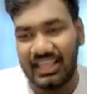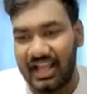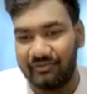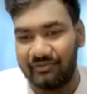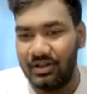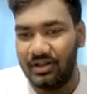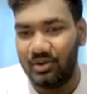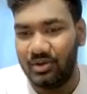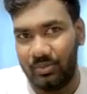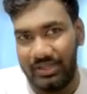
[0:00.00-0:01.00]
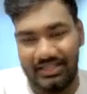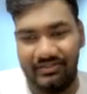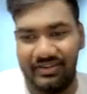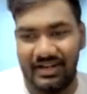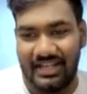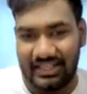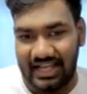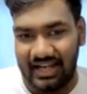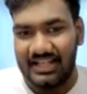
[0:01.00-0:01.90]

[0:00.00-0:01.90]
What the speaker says: careful with the wording there.